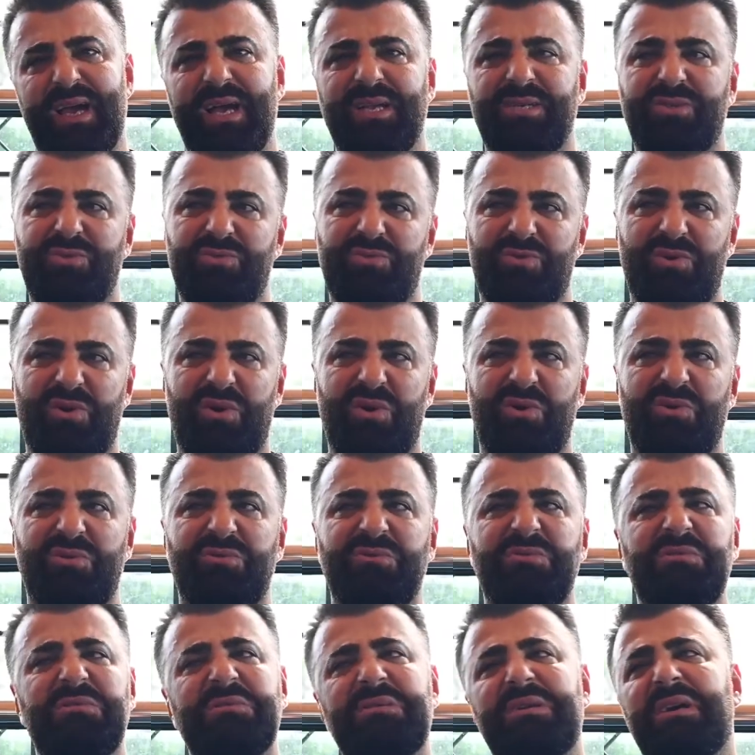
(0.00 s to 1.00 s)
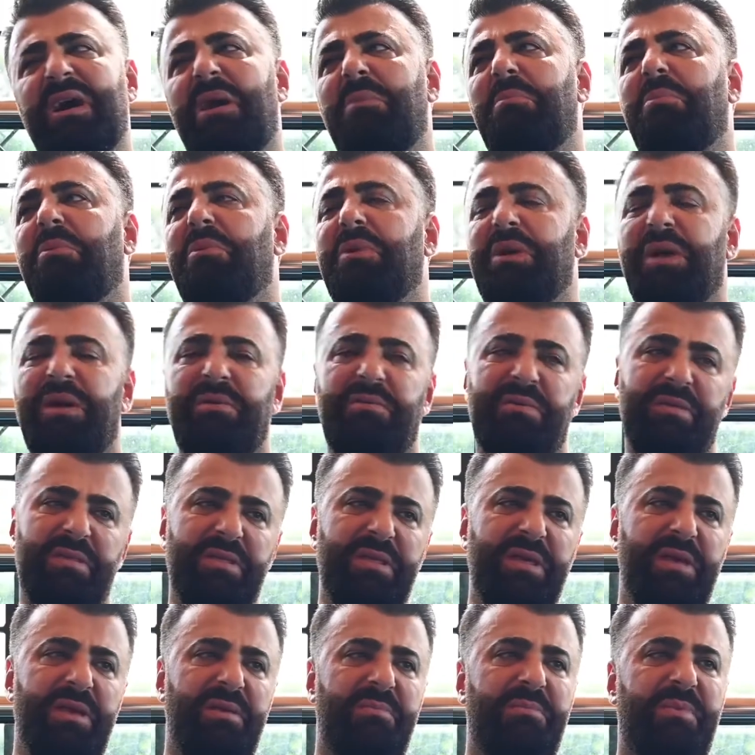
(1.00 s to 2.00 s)
Edge Road, a couple here and
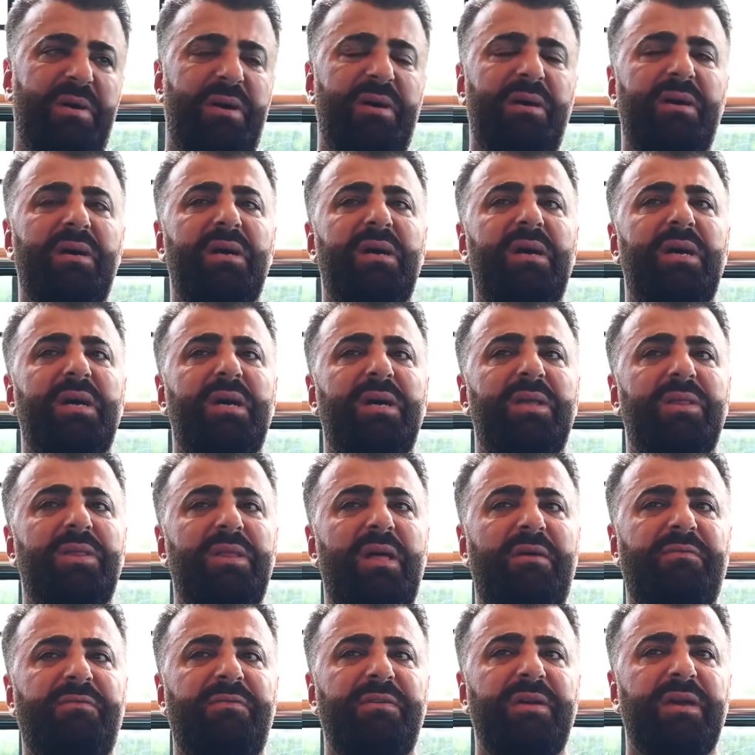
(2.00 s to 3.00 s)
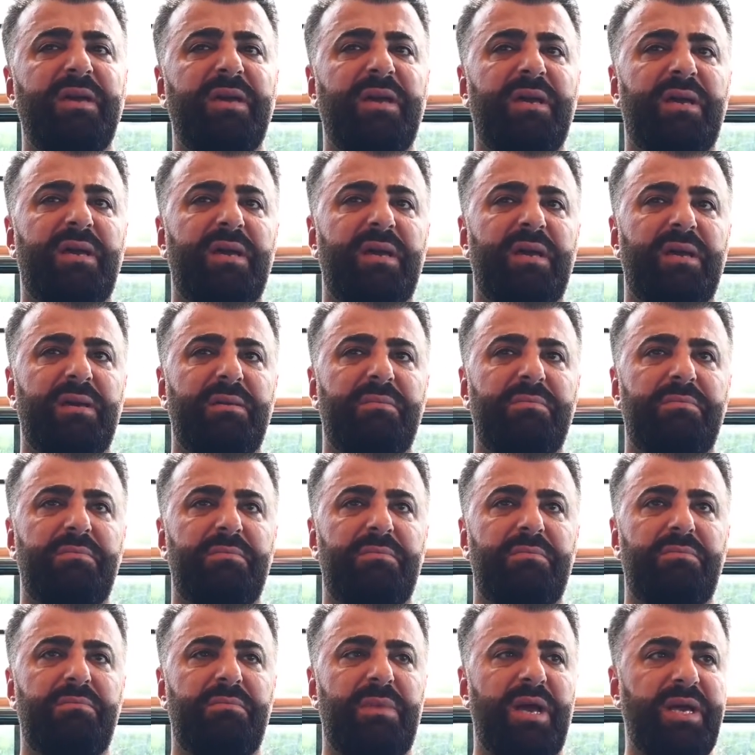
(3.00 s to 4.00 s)
there, but nothing
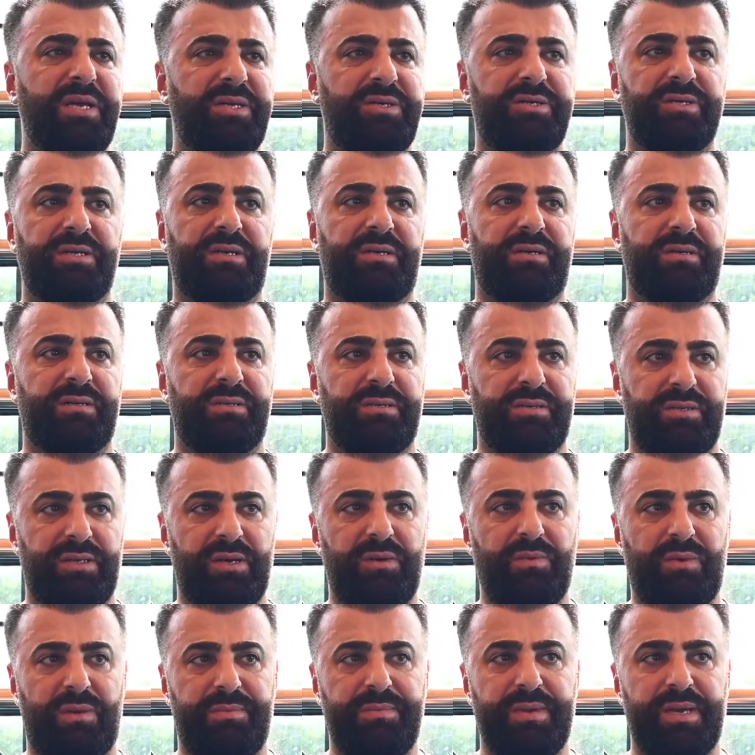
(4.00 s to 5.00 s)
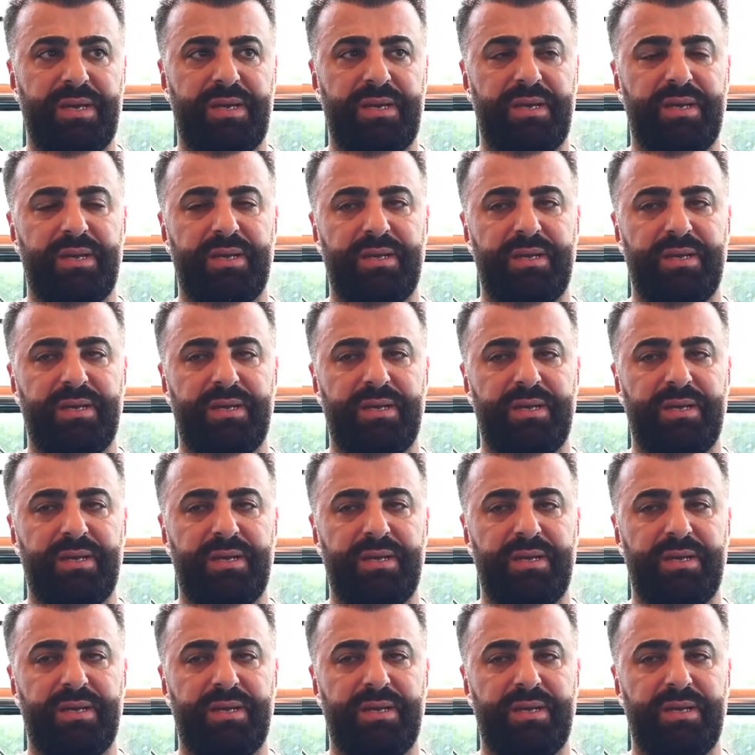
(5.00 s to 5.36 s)
major. You know what I mean?